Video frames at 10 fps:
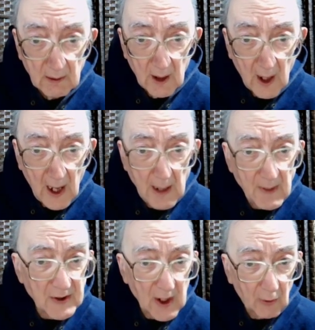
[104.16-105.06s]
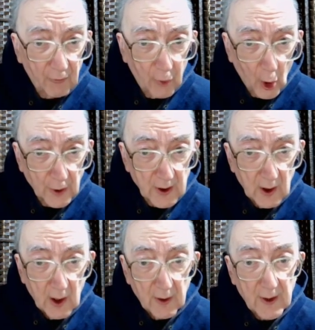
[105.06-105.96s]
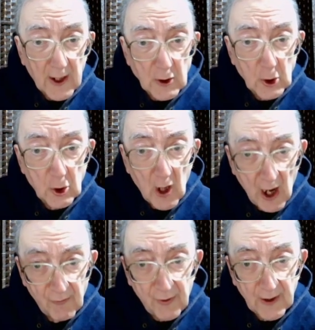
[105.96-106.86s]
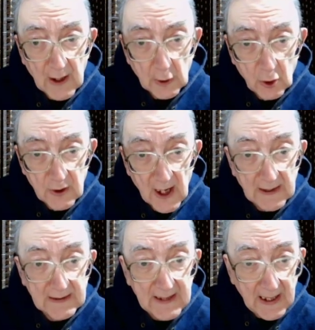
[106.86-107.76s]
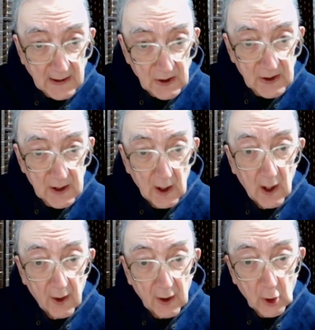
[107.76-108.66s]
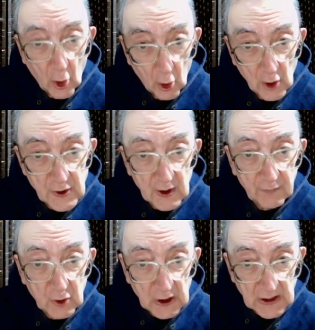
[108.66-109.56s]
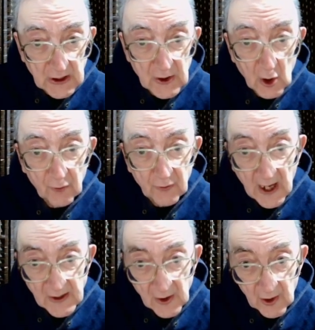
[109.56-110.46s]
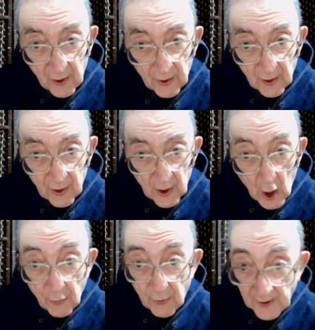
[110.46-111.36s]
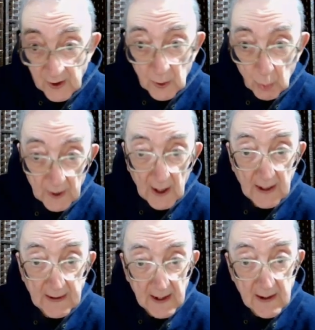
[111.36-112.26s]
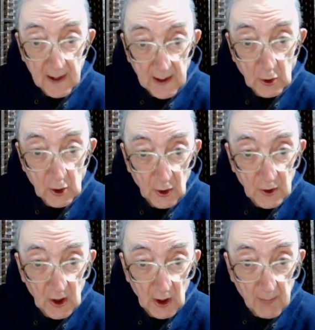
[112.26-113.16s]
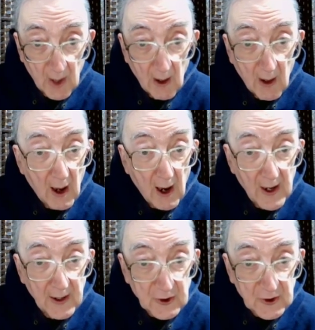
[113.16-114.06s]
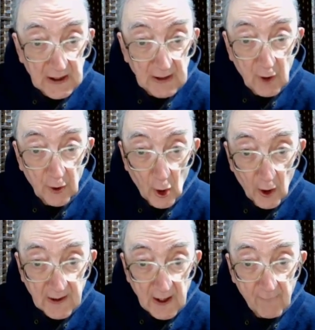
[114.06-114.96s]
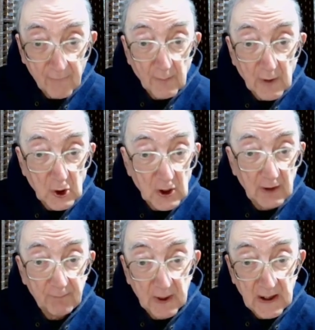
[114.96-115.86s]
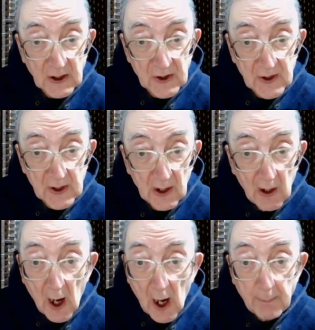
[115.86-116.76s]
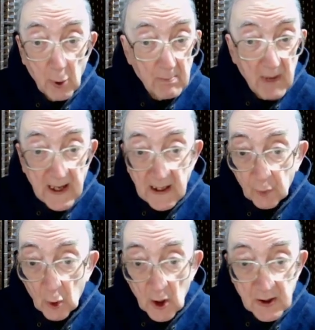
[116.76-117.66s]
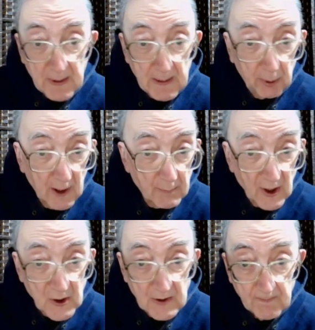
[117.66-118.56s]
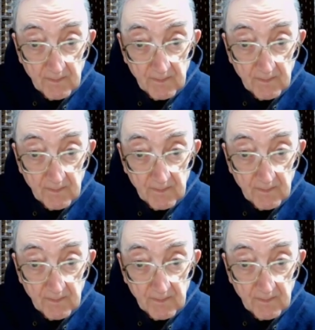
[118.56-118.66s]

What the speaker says: I myself thought that I should do everything I could against the cause of Jesus of Nazareth. That is what I did in Jerusalem. I received authority from the chief priests and put many of God's people in prison.